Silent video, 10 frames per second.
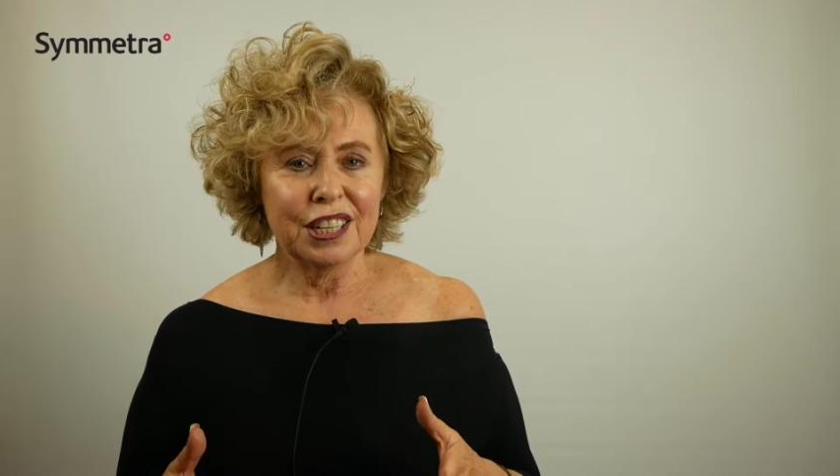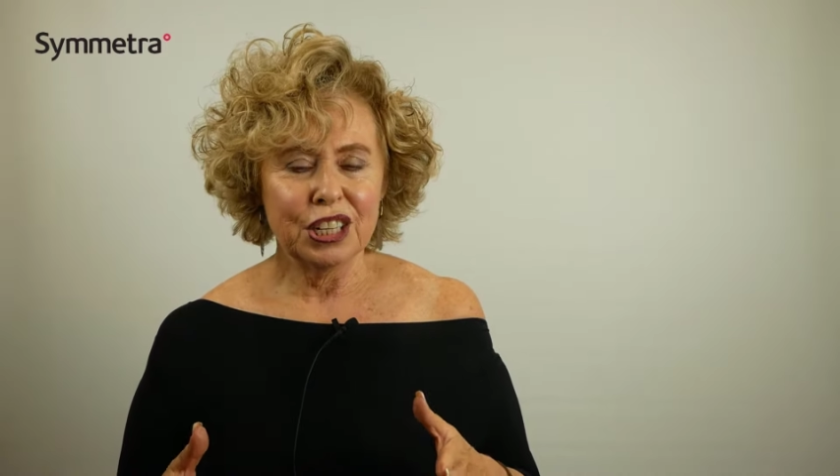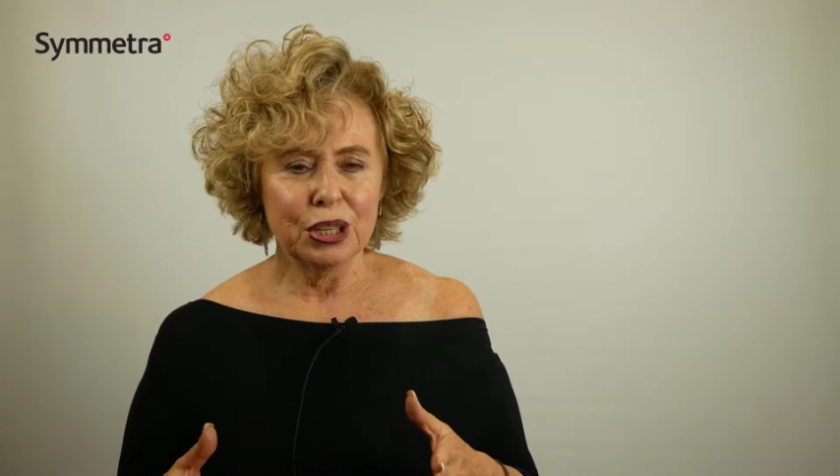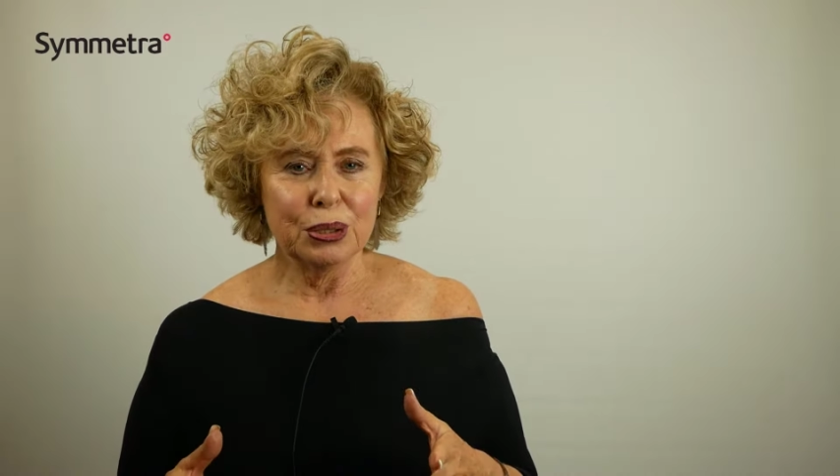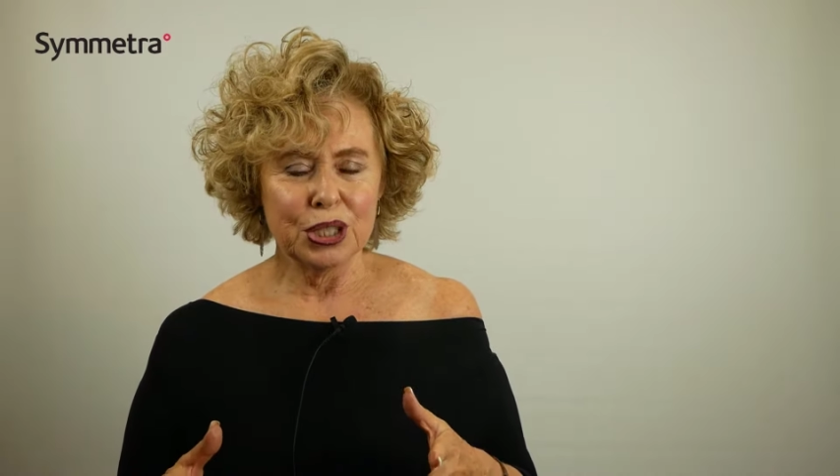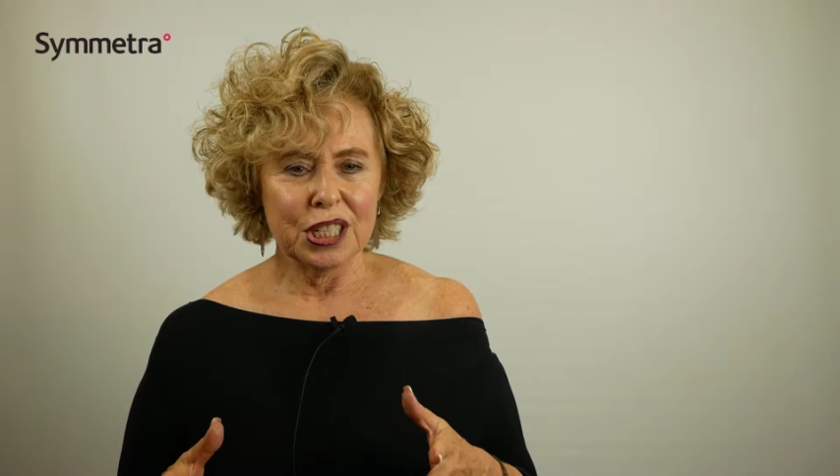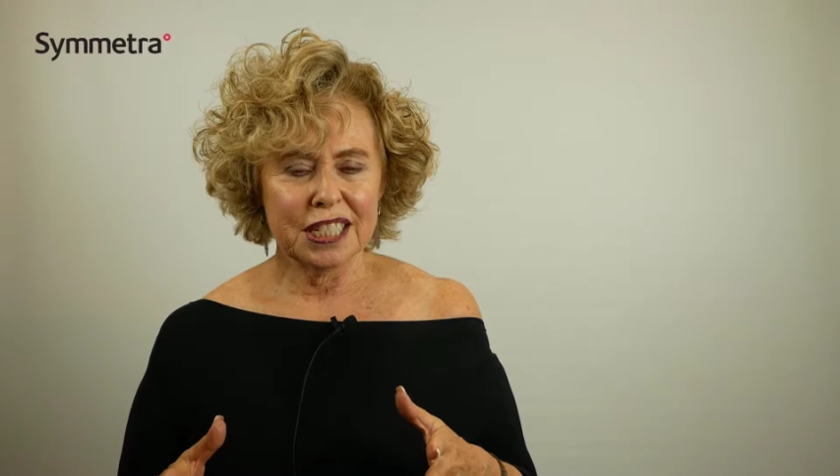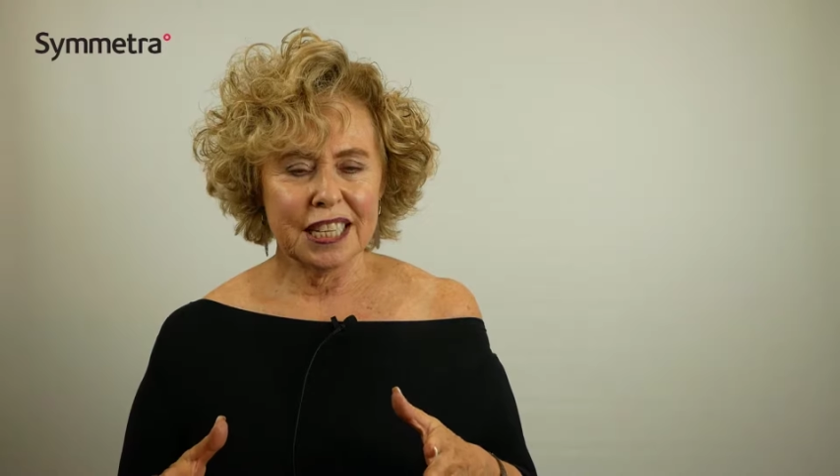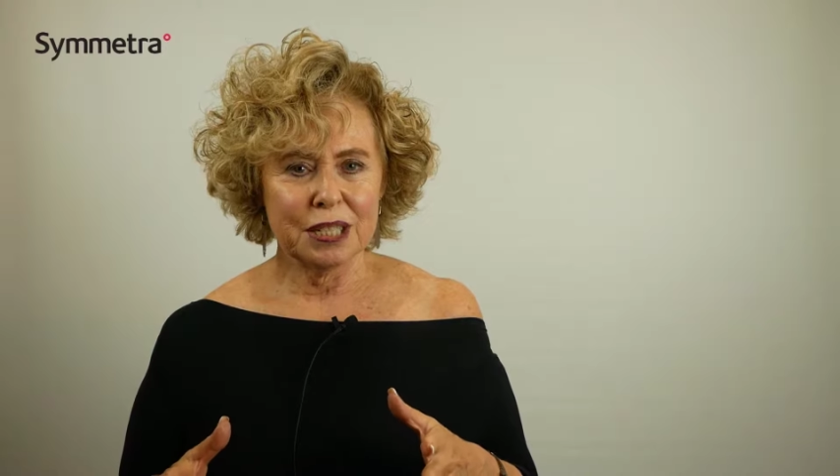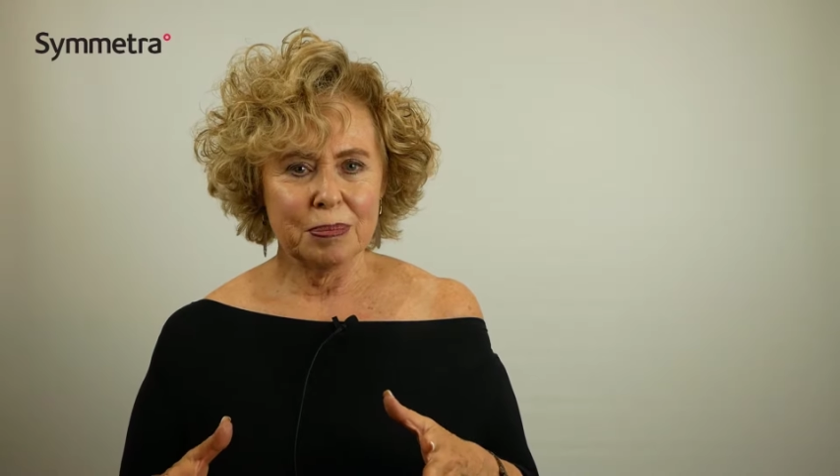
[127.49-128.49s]
inclusion
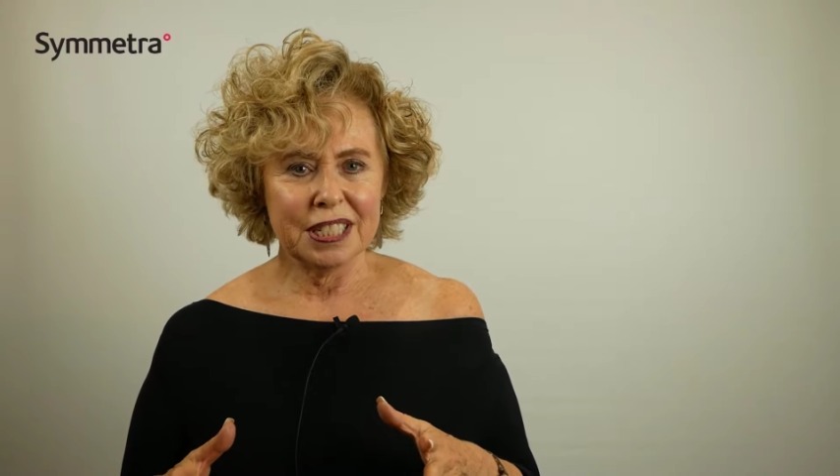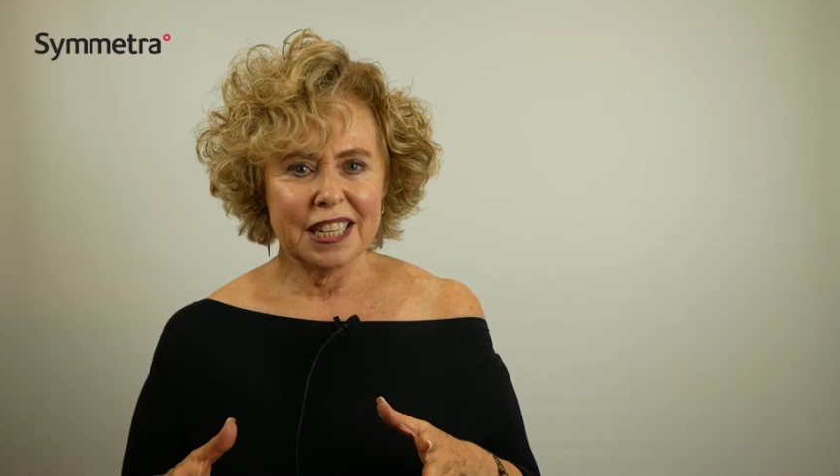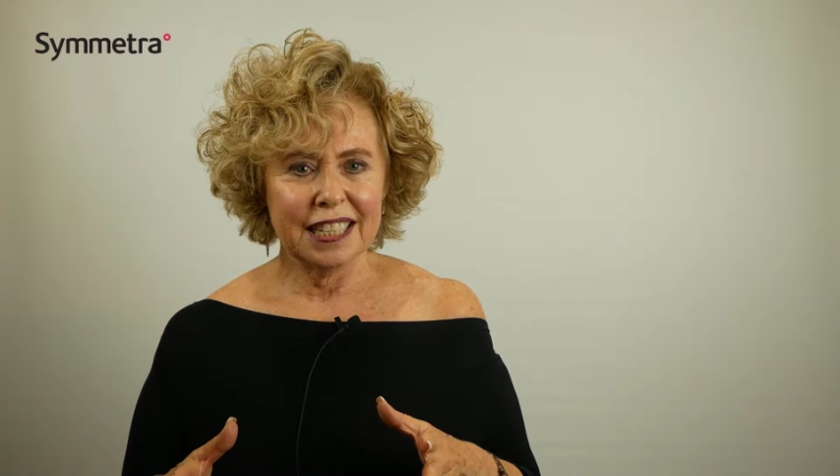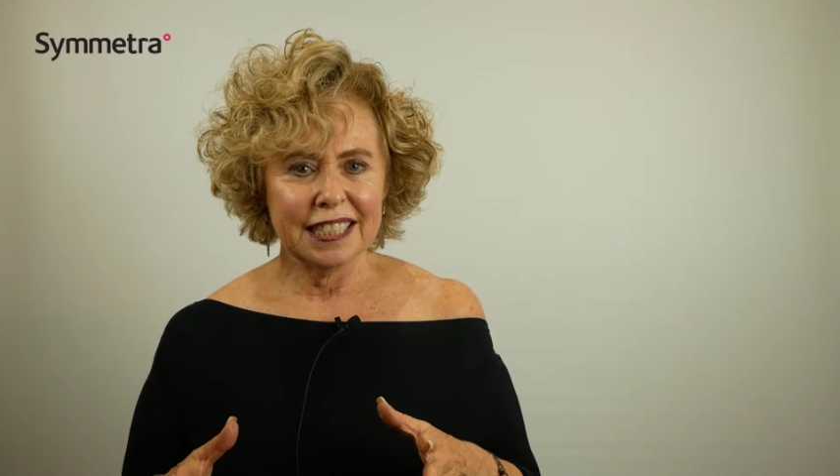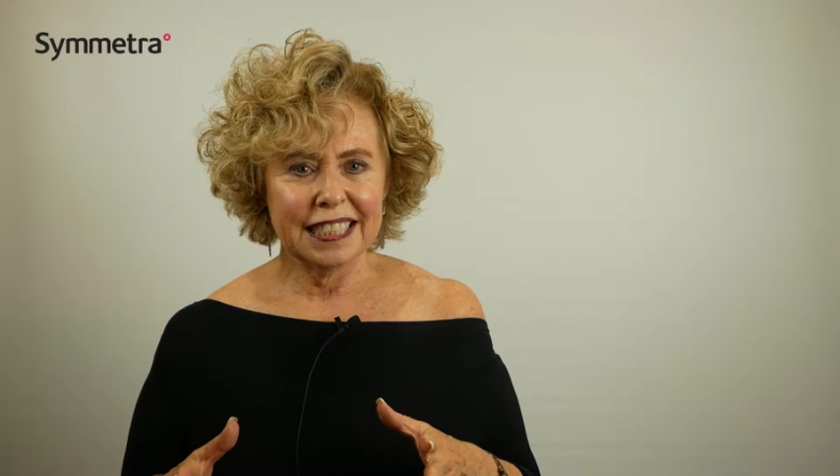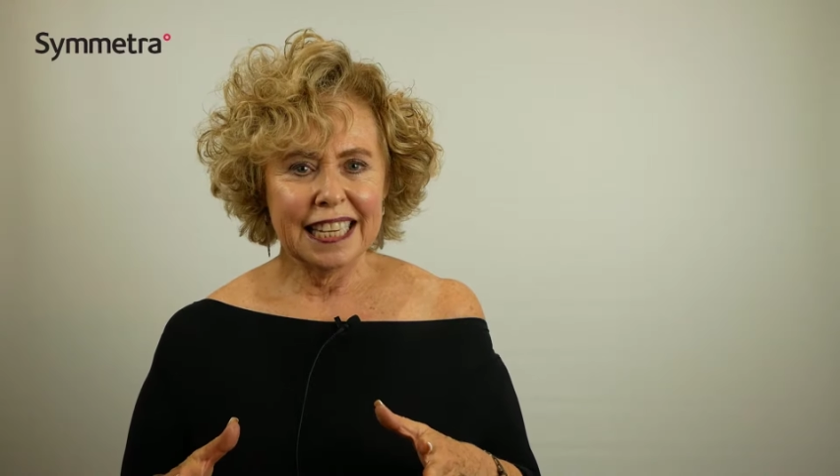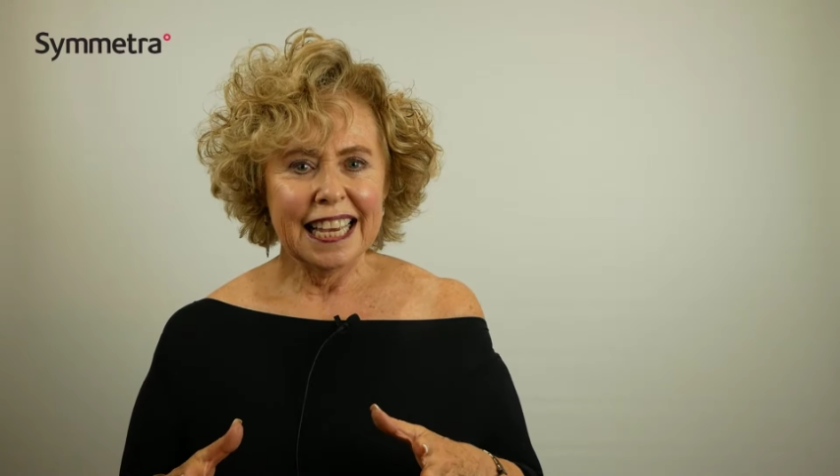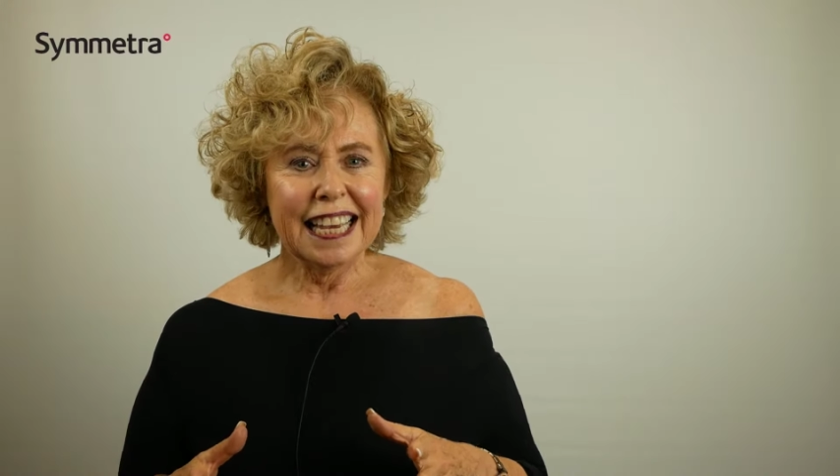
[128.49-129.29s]
assessment does